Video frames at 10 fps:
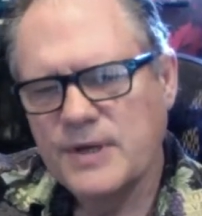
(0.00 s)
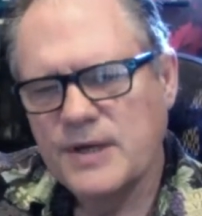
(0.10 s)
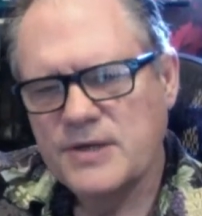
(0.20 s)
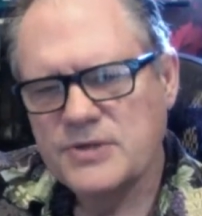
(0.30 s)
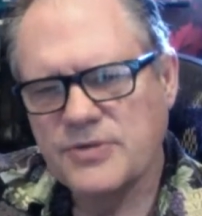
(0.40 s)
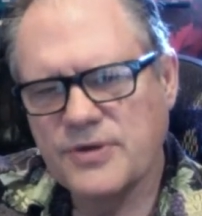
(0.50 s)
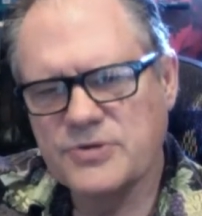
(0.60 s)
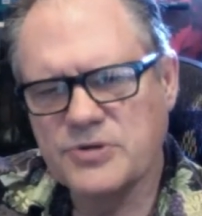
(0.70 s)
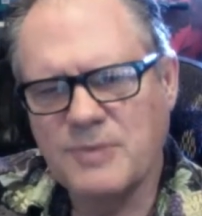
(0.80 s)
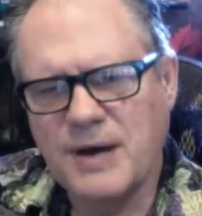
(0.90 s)
So those are
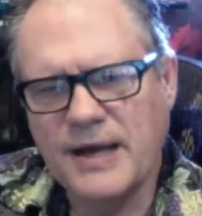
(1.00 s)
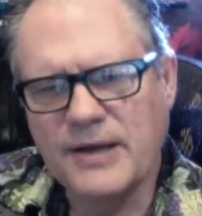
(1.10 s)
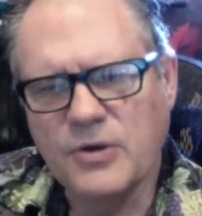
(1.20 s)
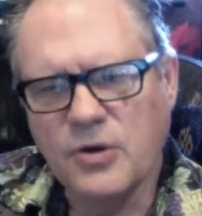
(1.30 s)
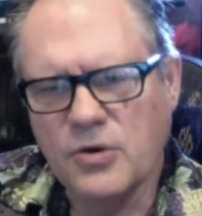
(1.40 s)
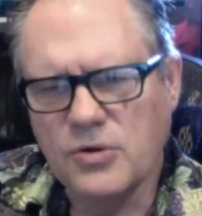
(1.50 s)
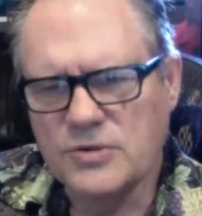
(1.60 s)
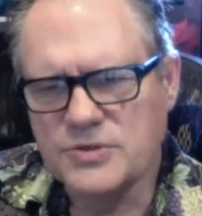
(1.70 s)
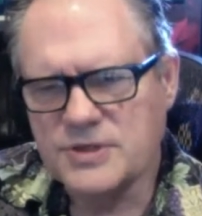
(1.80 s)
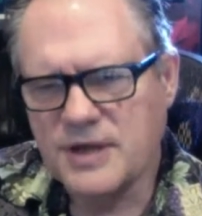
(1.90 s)
my
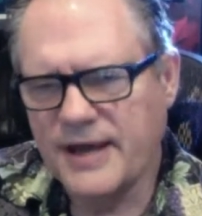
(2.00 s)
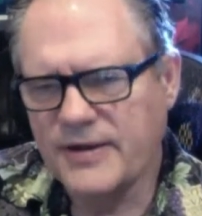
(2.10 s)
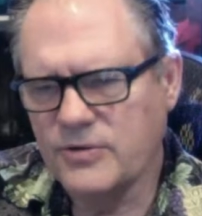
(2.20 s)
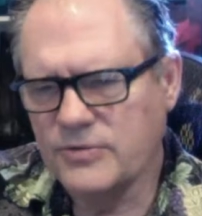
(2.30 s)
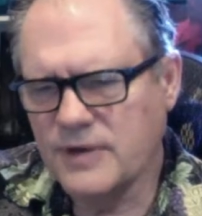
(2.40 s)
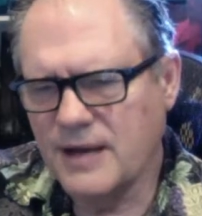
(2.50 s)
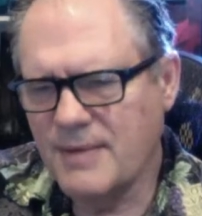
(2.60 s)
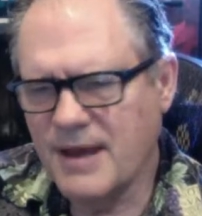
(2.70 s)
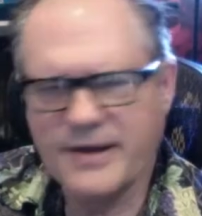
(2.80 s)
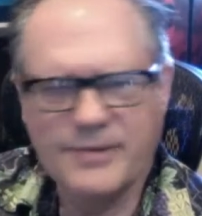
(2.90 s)
goals. I'm
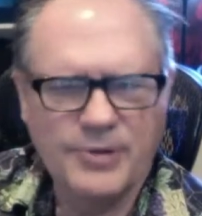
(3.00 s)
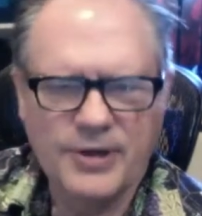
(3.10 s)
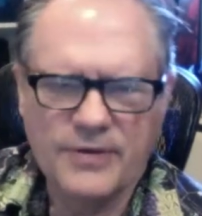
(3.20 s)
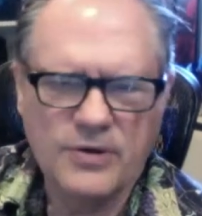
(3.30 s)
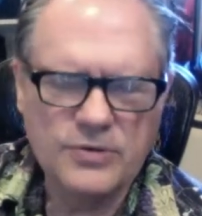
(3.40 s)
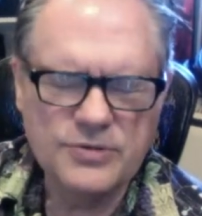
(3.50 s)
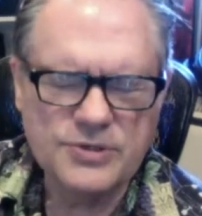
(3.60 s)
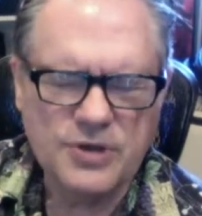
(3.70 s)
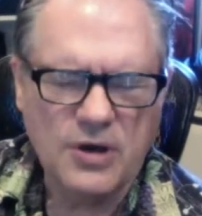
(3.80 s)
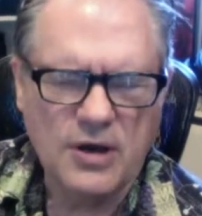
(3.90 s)
not going to play the whole
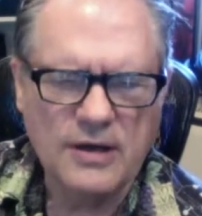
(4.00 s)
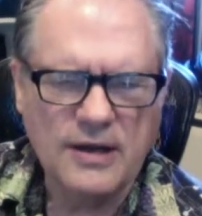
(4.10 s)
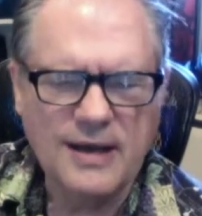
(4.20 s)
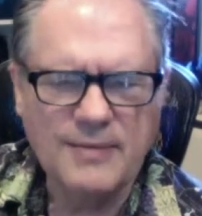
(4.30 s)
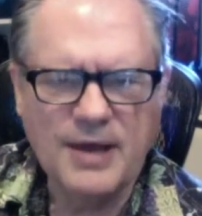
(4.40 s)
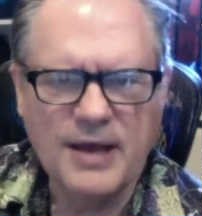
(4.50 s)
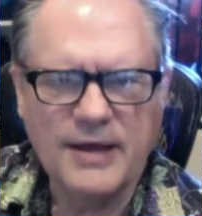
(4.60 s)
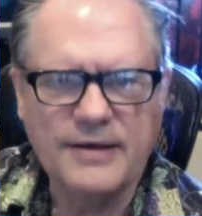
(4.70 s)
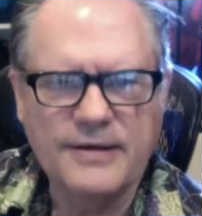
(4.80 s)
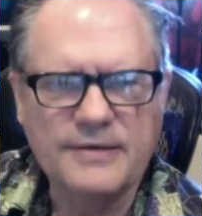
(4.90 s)
song. I'm not going
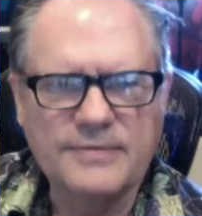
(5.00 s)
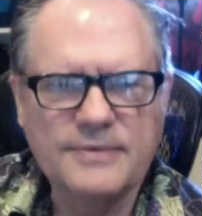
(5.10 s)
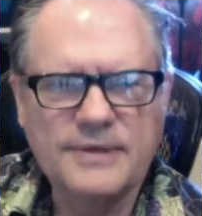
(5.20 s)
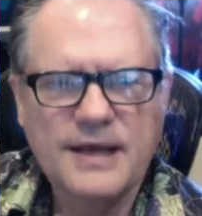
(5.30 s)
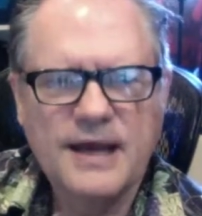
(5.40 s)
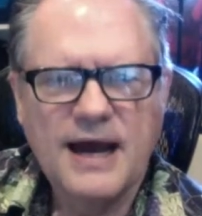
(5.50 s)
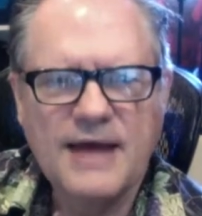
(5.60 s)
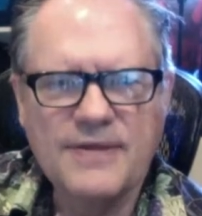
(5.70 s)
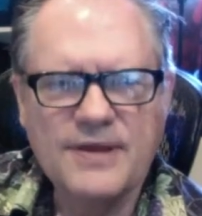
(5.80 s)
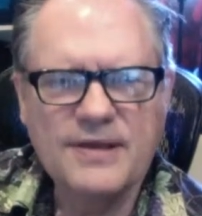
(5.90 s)
to. I
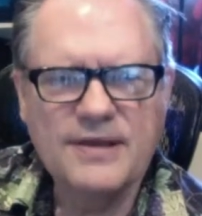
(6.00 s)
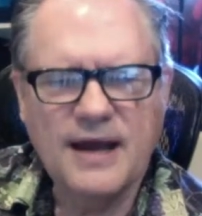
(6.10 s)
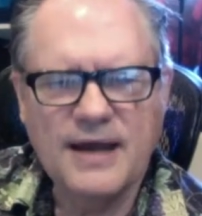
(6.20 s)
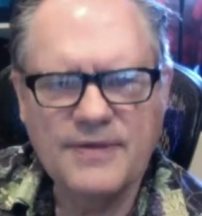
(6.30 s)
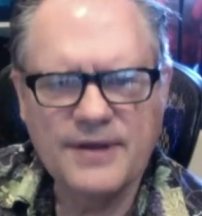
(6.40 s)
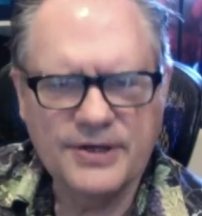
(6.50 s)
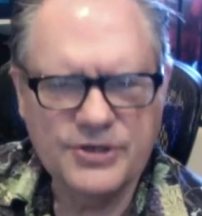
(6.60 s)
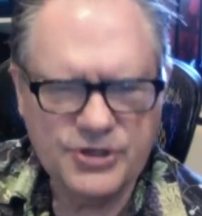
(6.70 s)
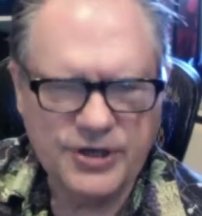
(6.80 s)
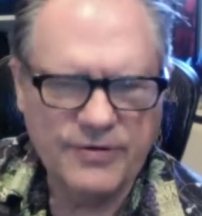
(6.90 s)
think in
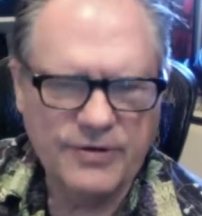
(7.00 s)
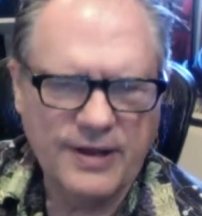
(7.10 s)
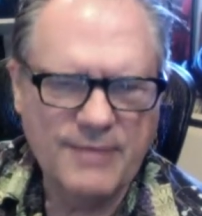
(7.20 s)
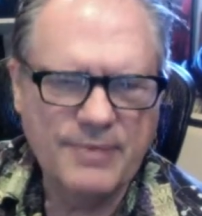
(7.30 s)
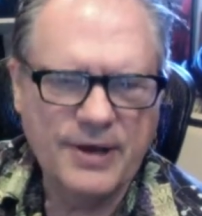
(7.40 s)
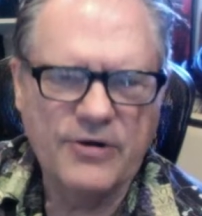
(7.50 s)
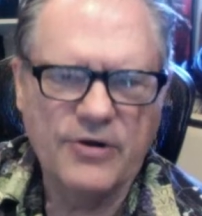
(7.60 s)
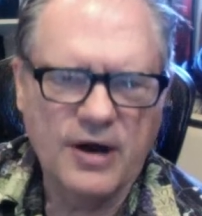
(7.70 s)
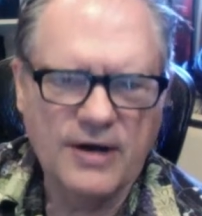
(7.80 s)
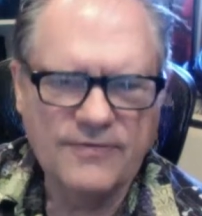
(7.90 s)
general, I'm better
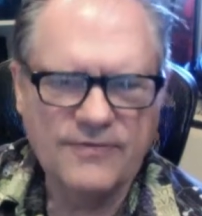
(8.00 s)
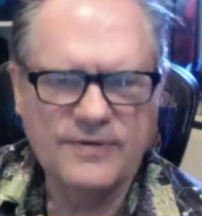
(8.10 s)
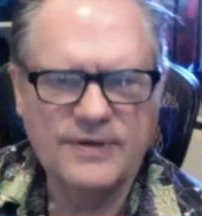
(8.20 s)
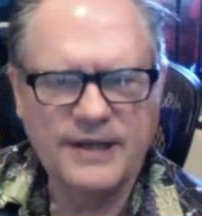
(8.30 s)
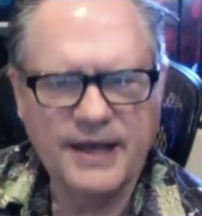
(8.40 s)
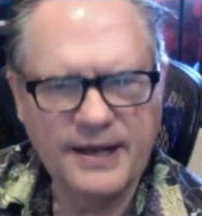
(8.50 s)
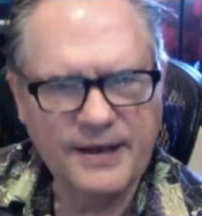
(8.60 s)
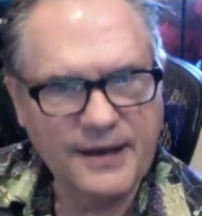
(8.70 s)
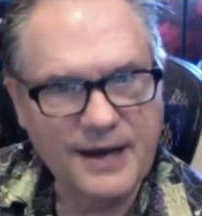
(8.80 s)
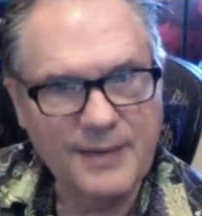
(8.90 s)
off getting a
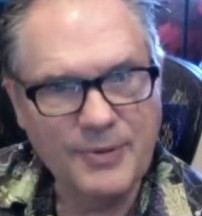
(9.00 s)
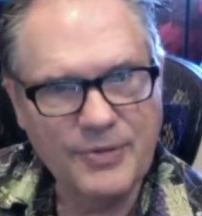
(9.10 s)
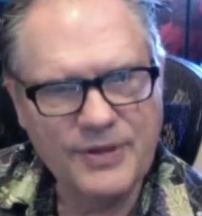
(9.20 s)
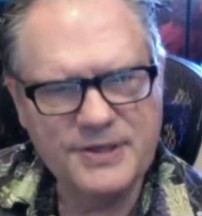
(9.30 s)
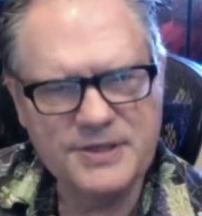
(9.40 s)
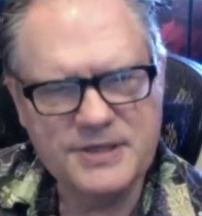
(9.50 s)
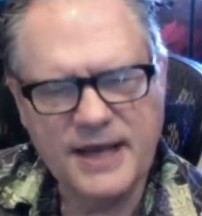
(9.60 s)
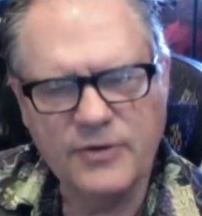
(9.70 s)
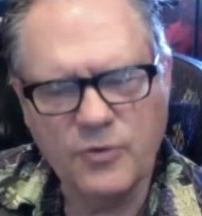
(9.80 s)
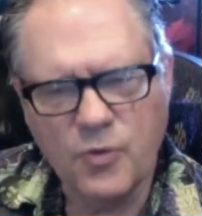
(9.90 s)
couple things down
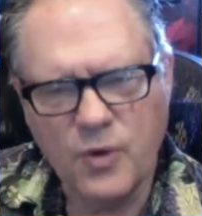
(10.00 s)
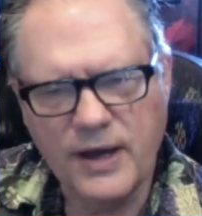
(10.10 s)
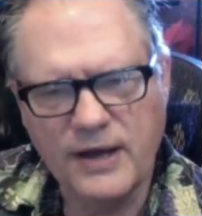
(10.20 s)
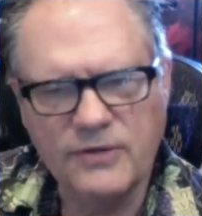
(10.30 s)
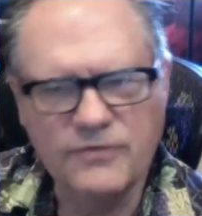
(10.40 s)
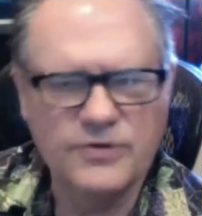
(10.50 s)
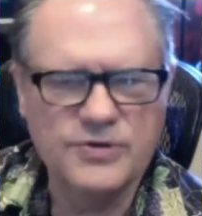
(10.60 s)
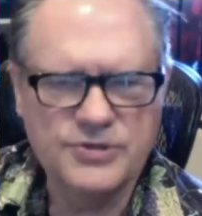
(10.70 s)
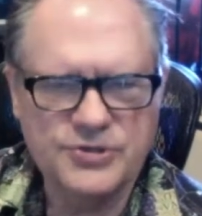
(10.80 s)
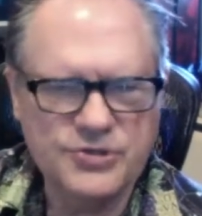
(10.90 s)
well
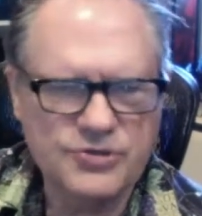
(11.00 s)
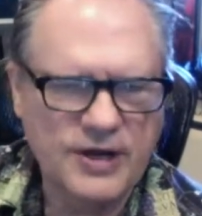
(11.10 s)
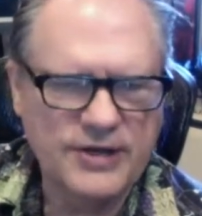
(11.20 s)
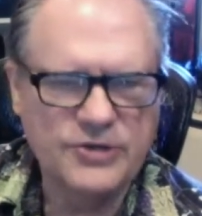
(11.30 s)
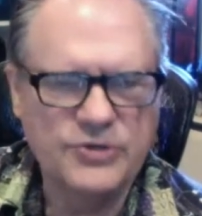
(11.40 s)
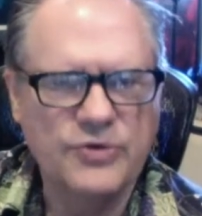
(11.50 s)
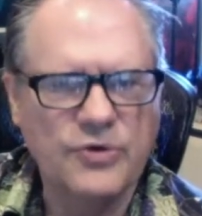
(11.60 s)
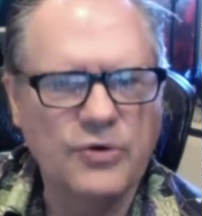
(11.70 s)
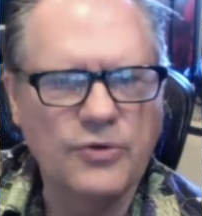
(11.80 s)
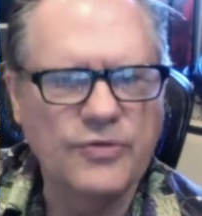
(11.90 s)
versus trying to do the
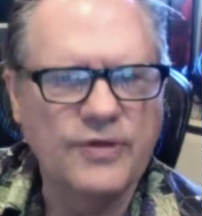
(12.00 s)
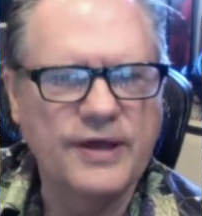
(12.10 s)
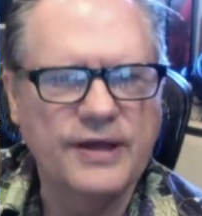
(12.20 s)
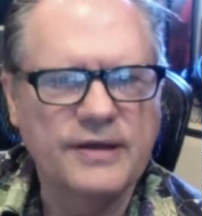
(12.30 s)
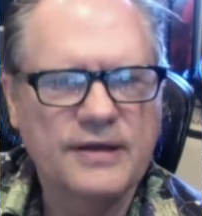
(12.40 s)
whole thing